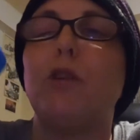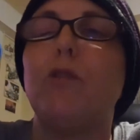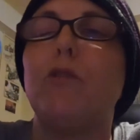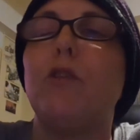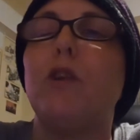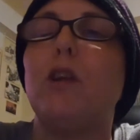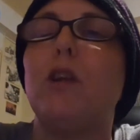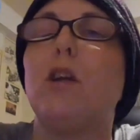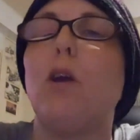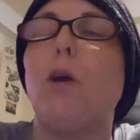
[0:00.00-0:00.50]

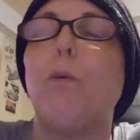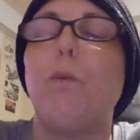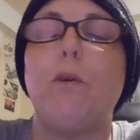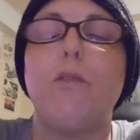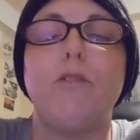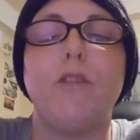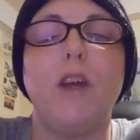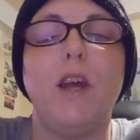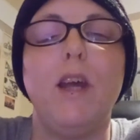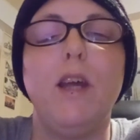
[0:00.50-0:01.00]
video
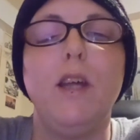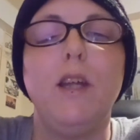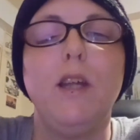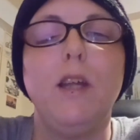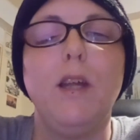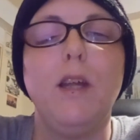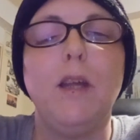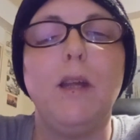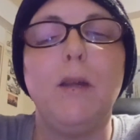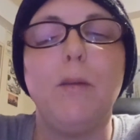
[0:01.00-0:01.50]
of it.
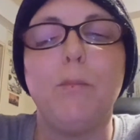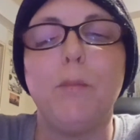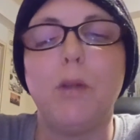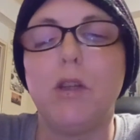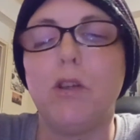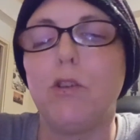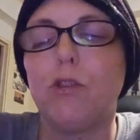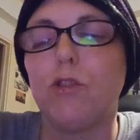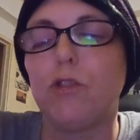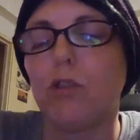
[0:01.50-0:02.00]

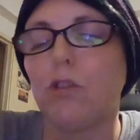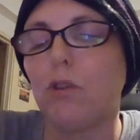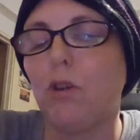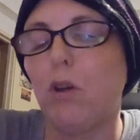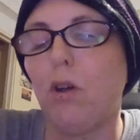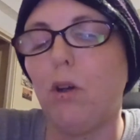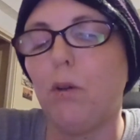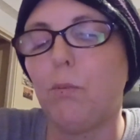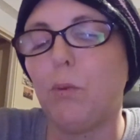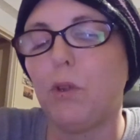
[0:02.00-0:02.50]
because
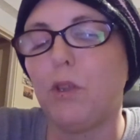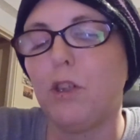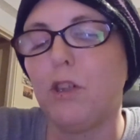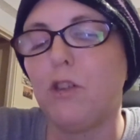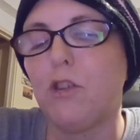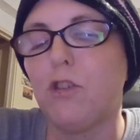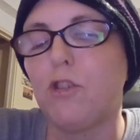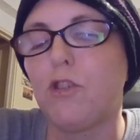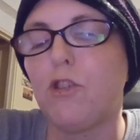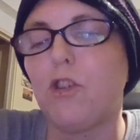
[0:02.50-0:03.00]
I wanted
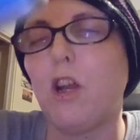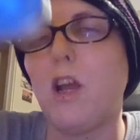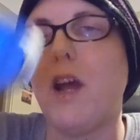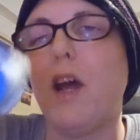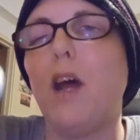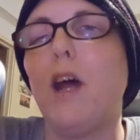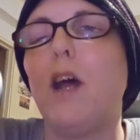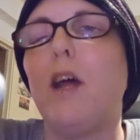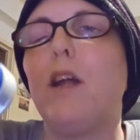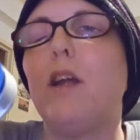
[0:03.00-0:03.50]
to
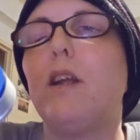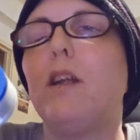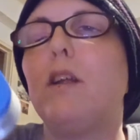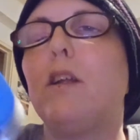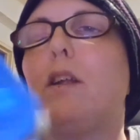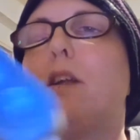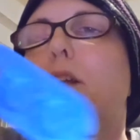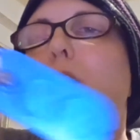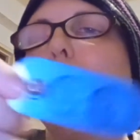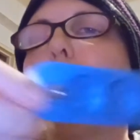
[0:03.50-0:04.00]
share
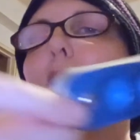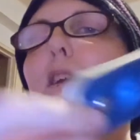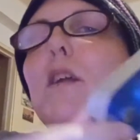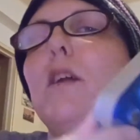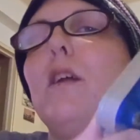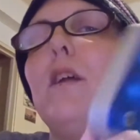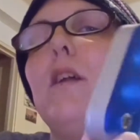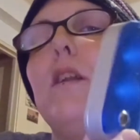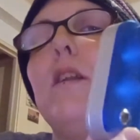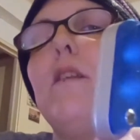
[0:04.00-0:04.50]

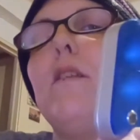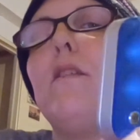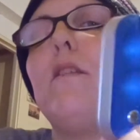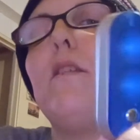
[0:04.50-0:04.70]
this